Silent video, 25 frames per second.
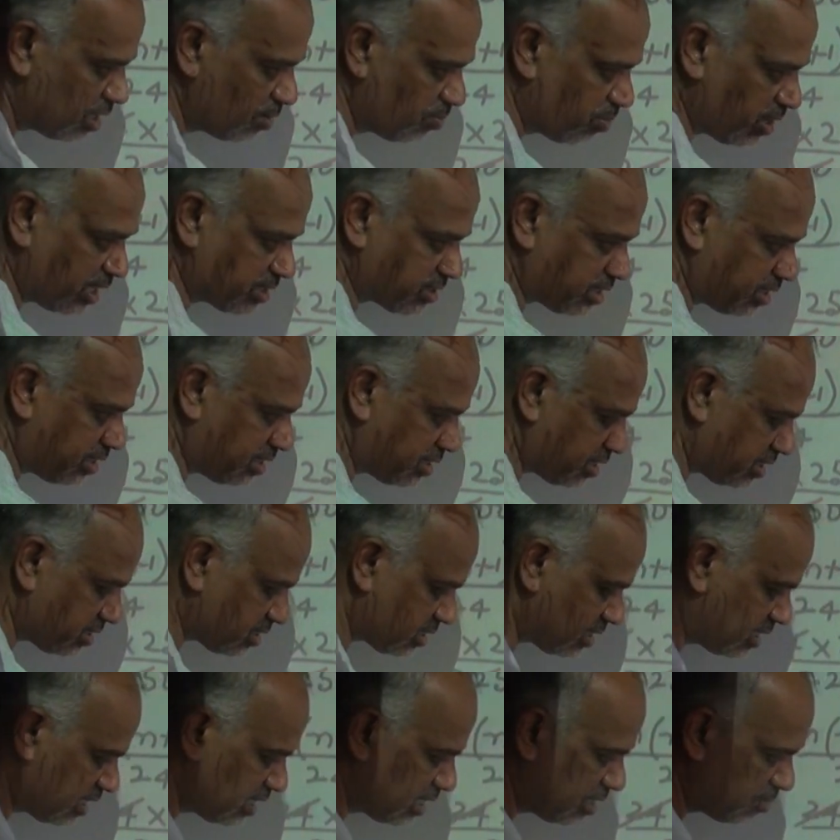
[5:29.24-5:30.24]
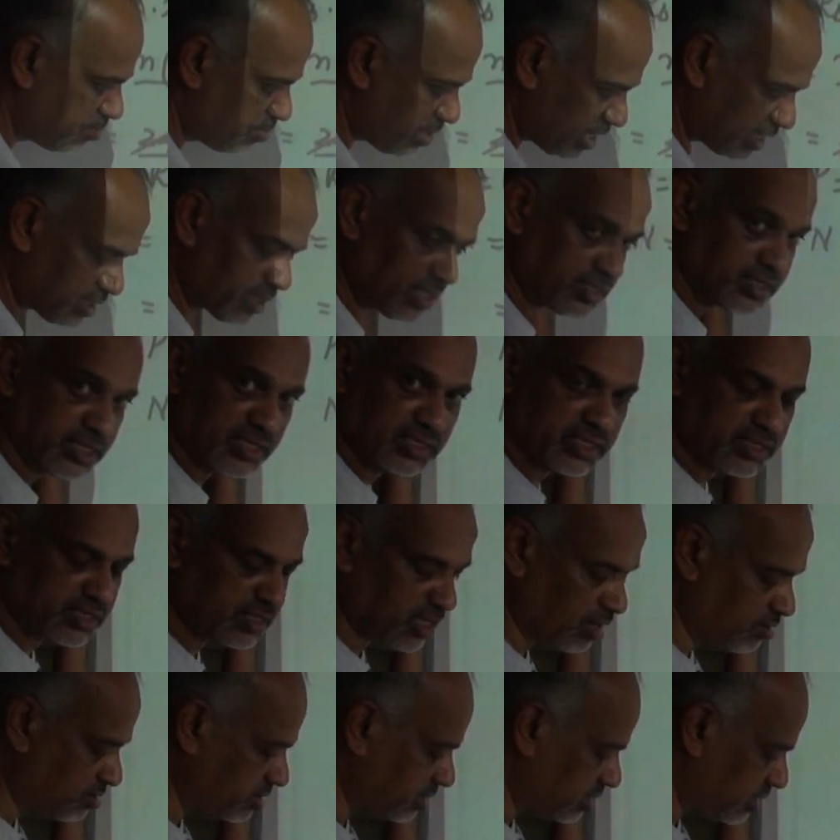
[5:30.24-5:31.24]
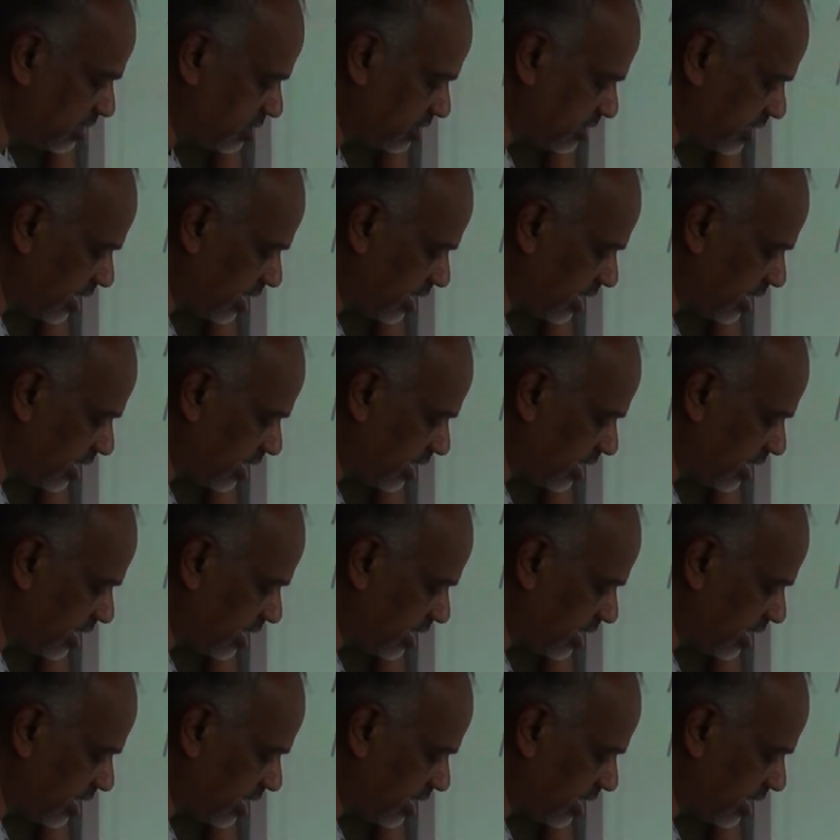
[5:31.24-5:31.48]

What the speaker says: plus interest. Bring the 60,000 this